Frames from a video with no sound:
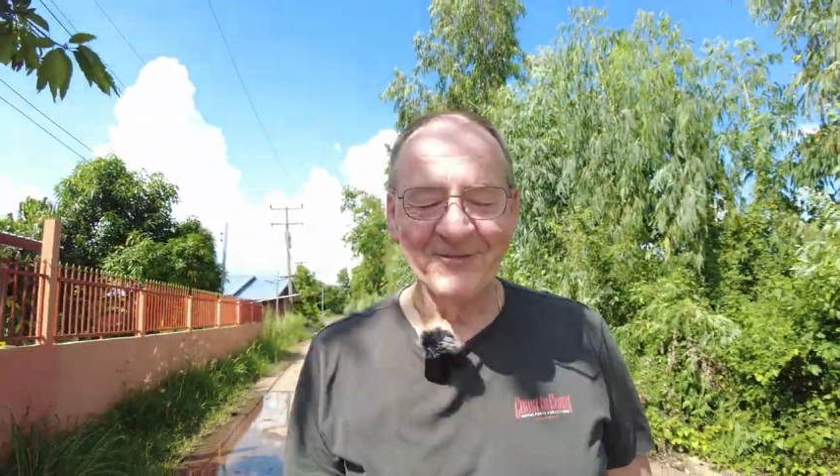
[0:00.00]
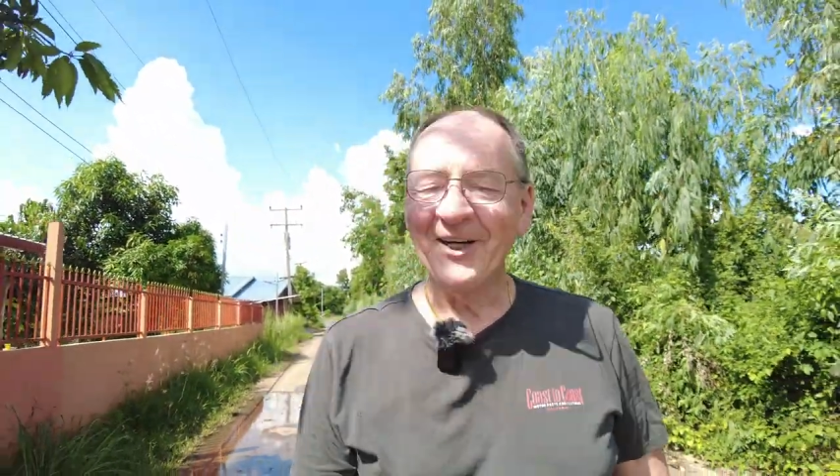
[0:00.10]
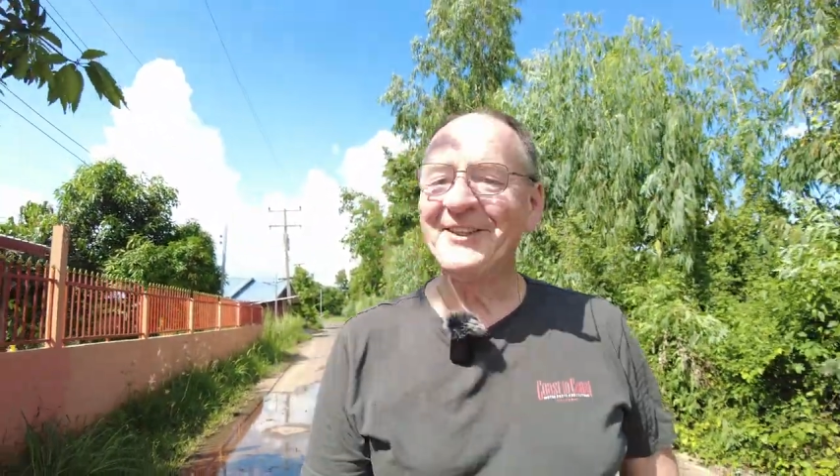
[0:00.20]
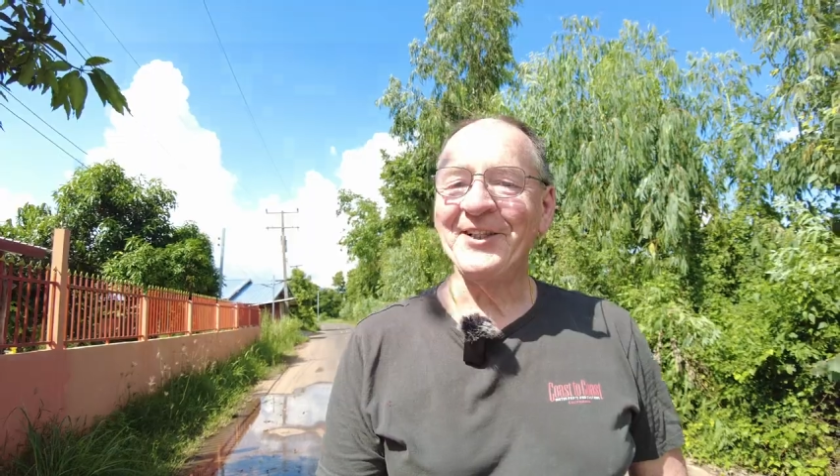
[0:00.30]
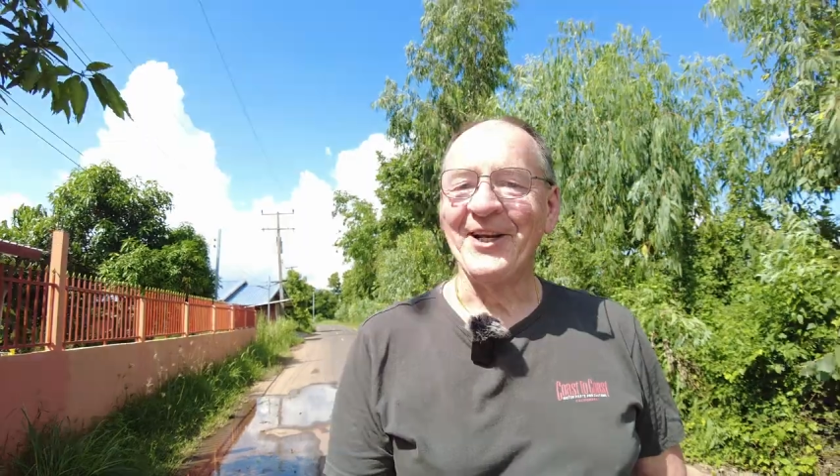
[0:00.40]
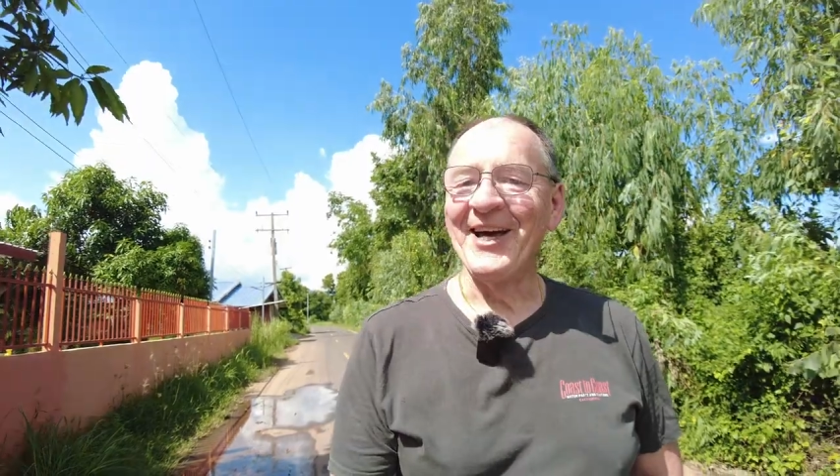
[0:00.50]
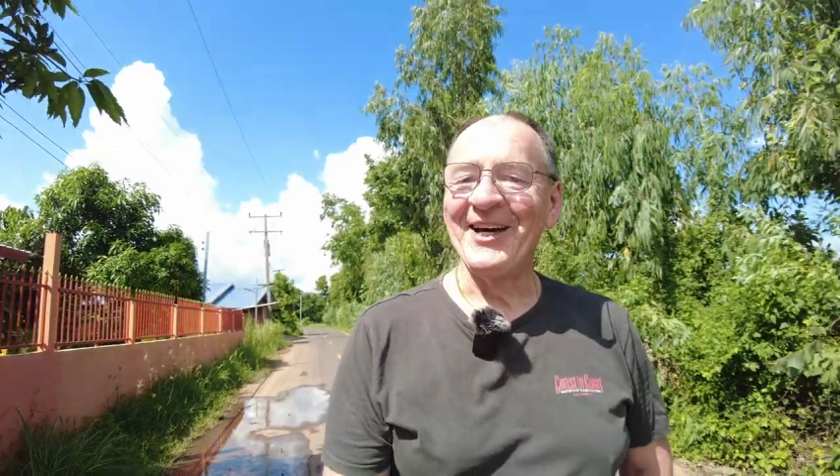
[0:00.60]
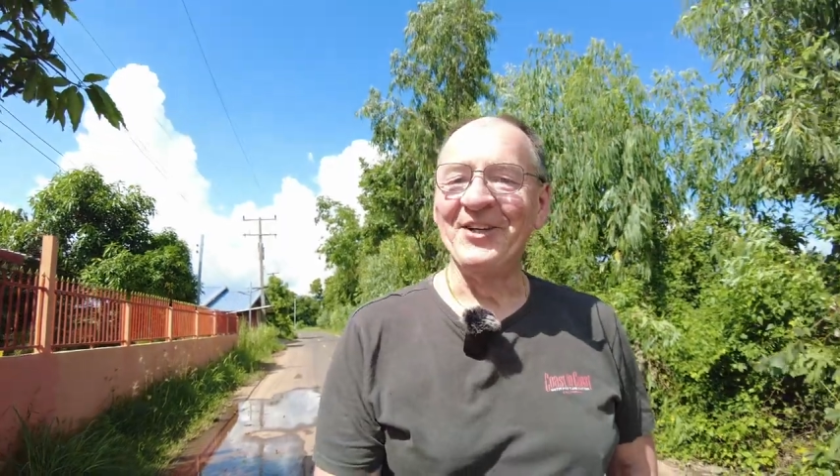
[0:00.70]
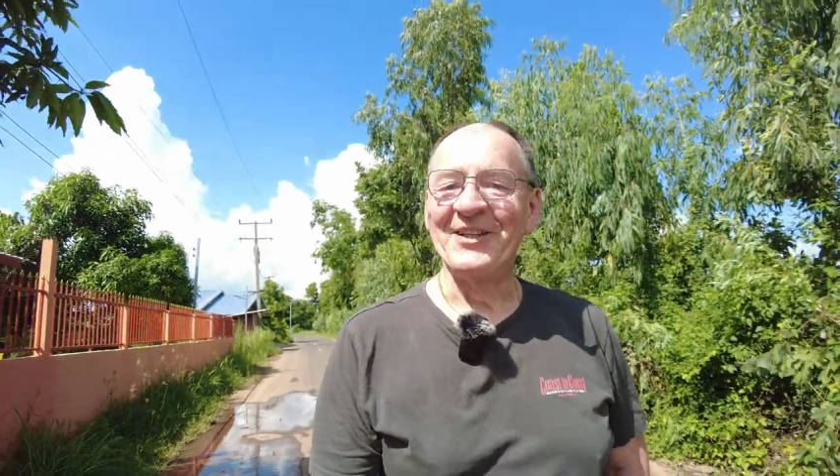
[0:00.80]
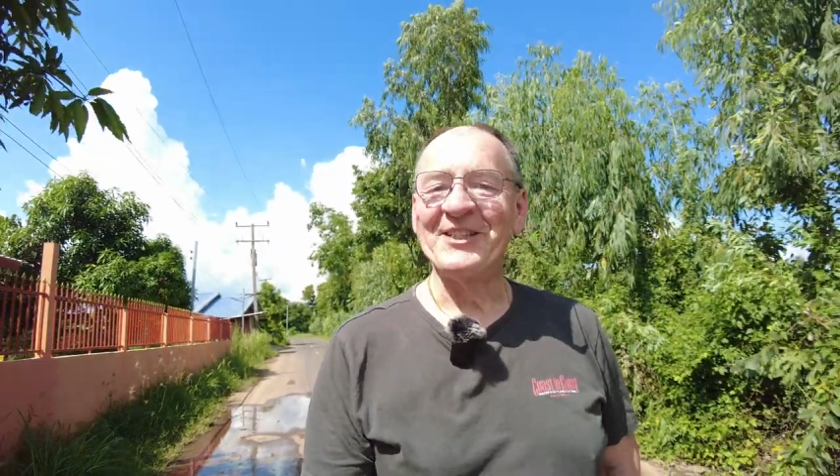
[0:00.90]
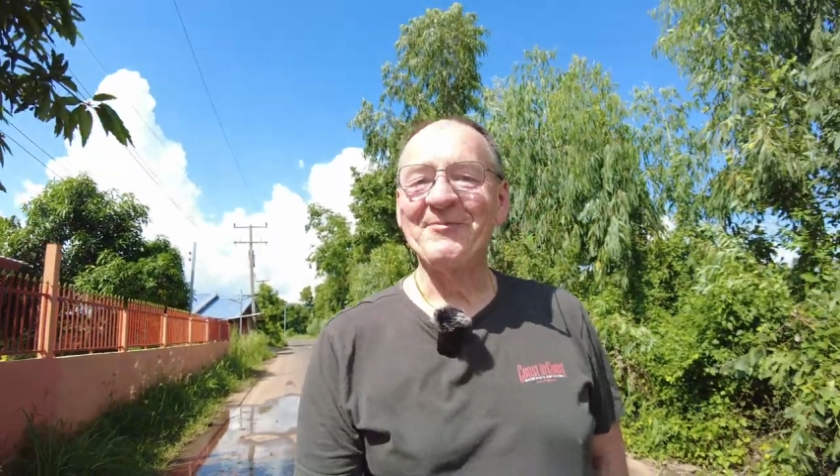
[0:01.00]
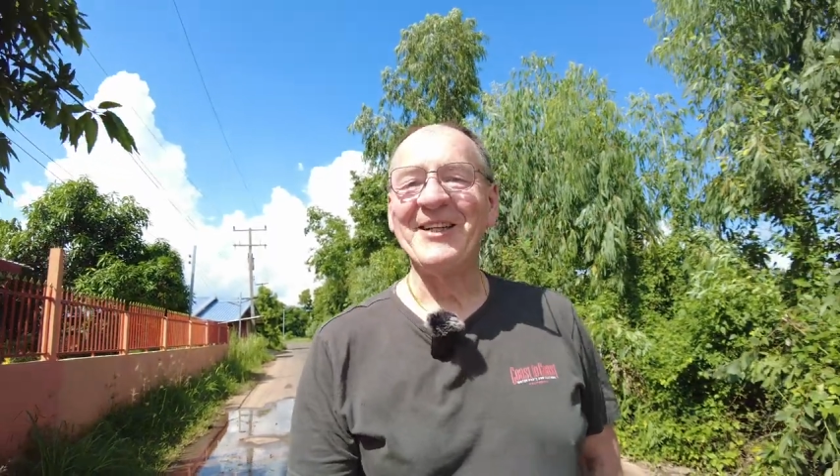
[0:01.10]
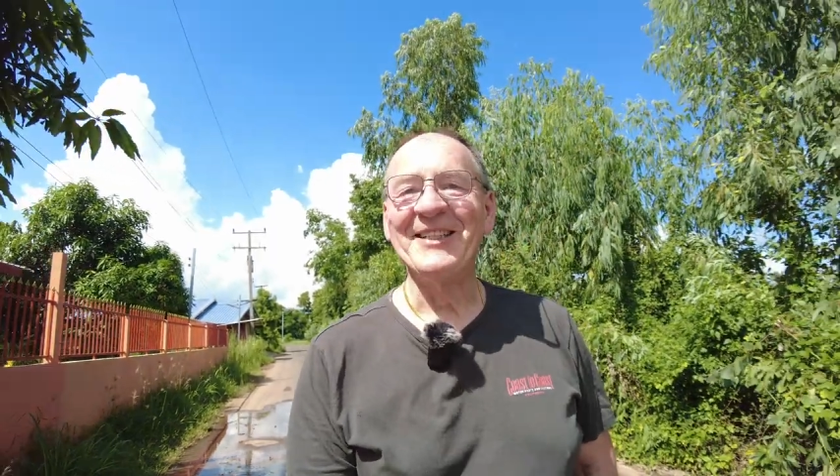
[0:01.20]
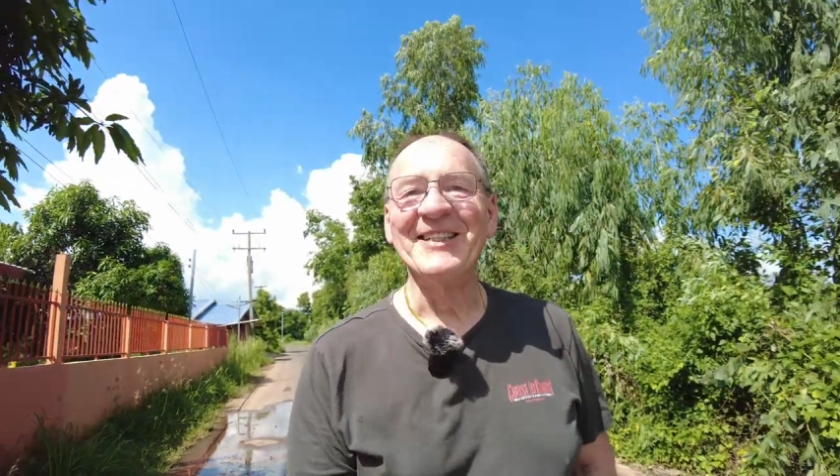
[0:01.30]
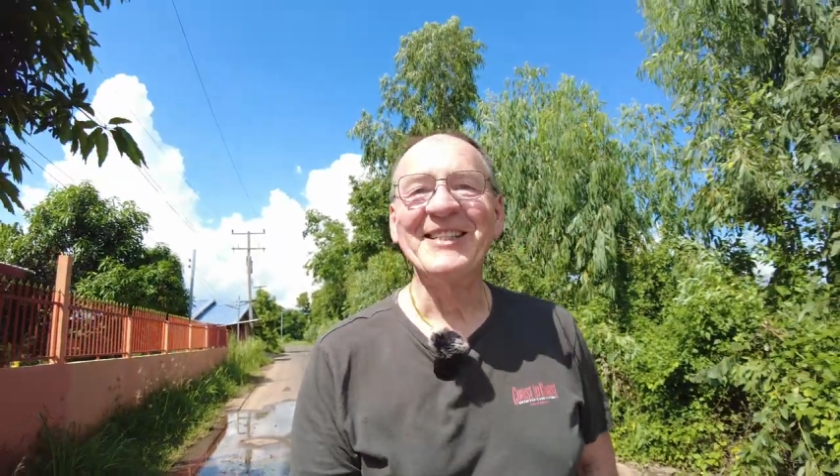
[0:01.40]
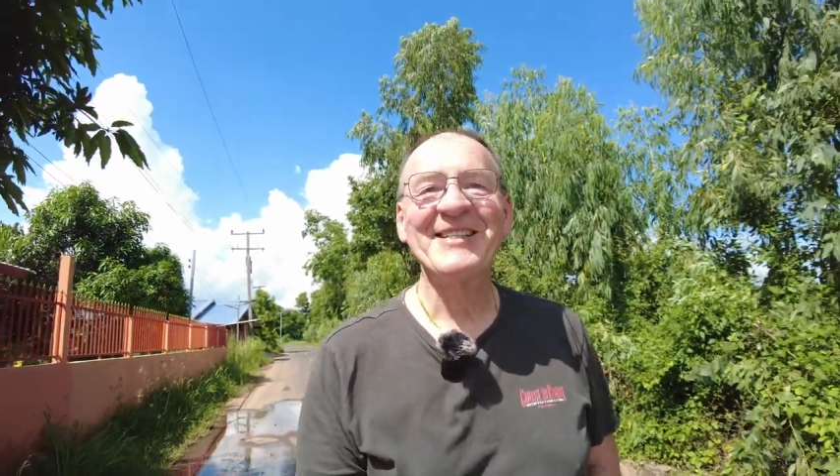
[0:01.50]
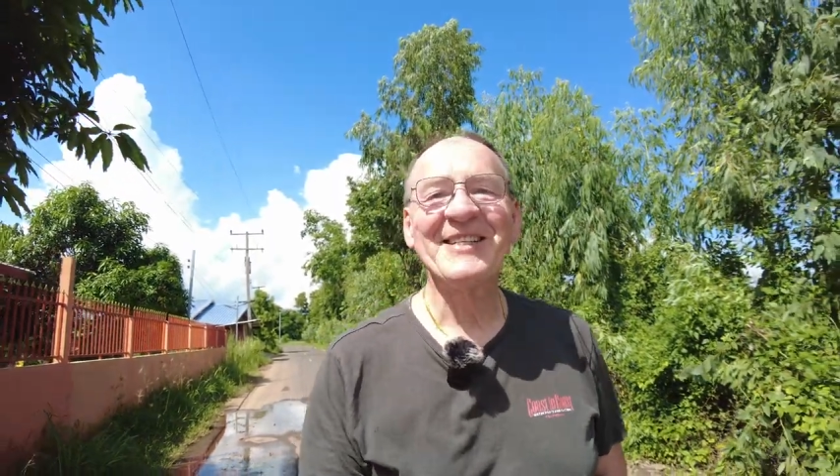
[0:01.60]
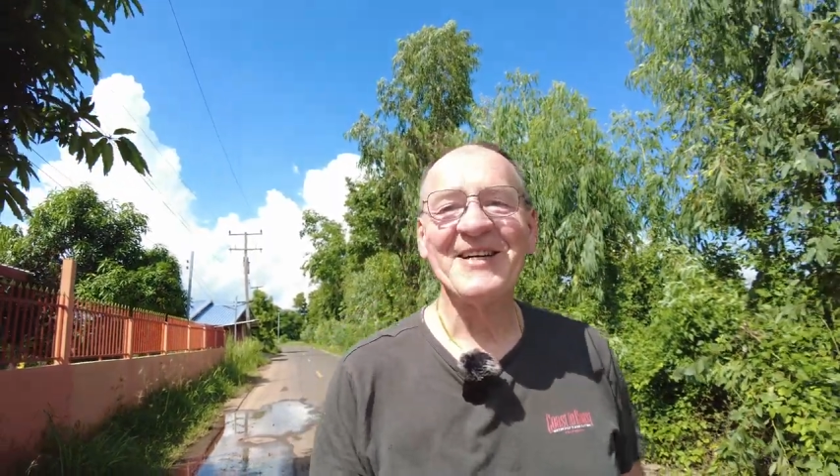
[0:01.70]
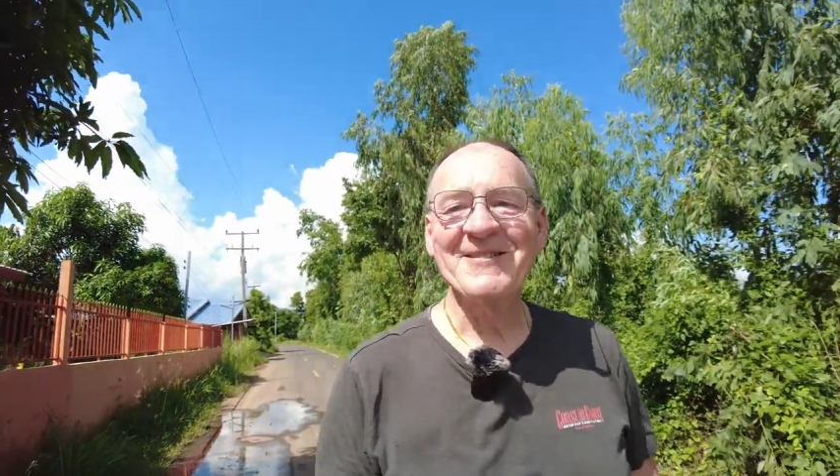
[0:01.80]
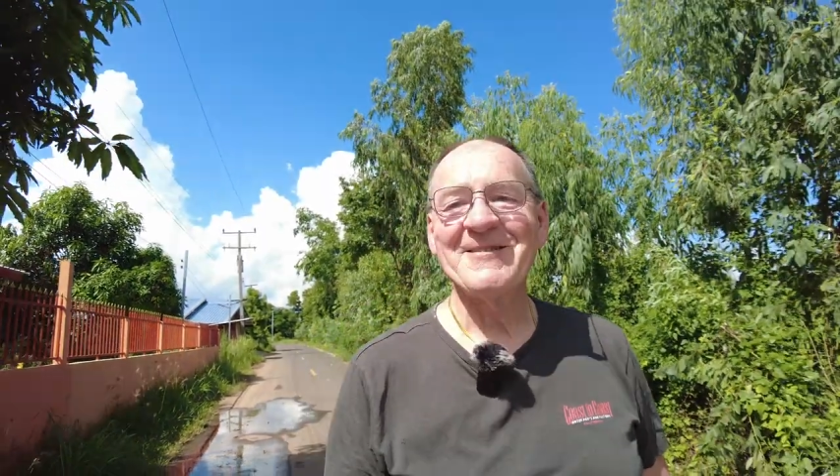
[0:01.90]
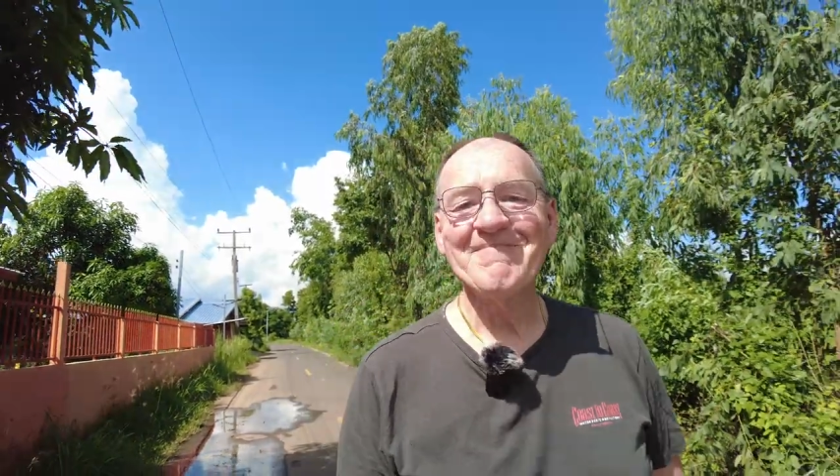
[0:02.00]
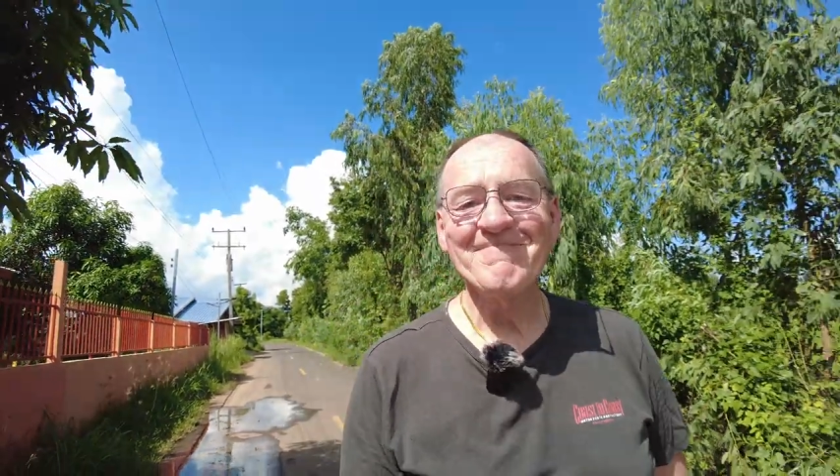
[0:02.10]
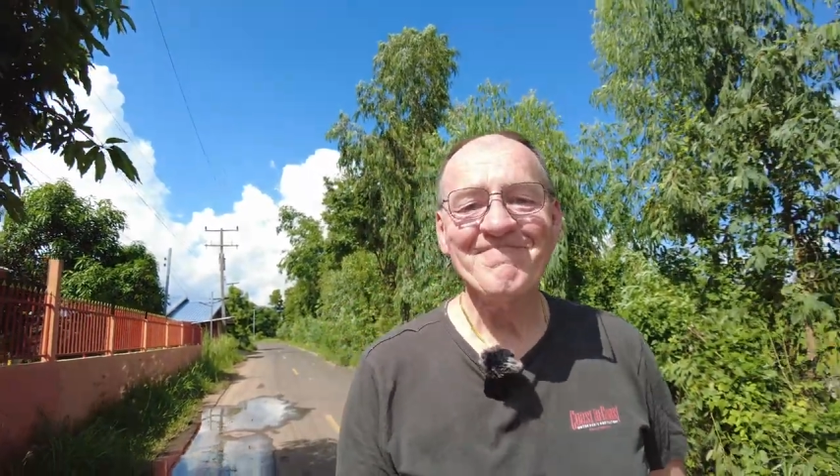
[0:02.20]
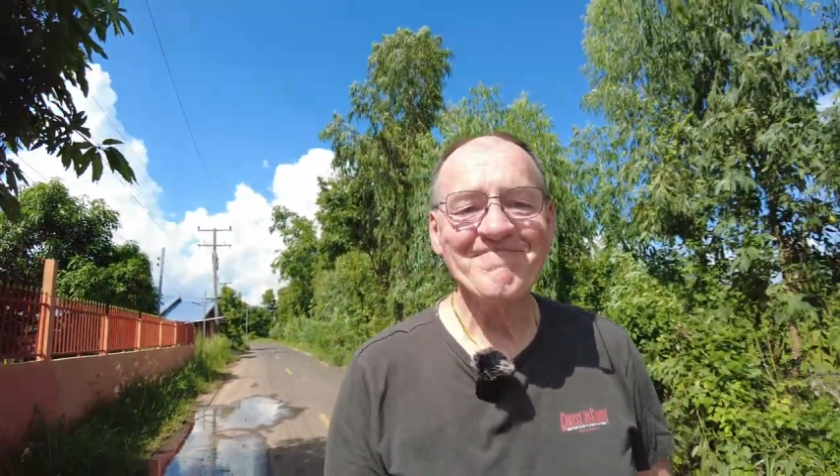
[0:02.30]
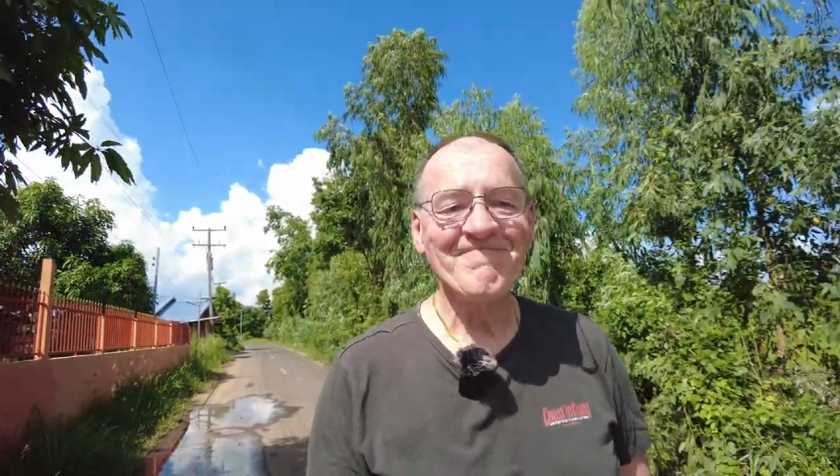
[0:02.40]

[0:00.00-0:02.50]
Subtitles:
I don't know how to explain this. You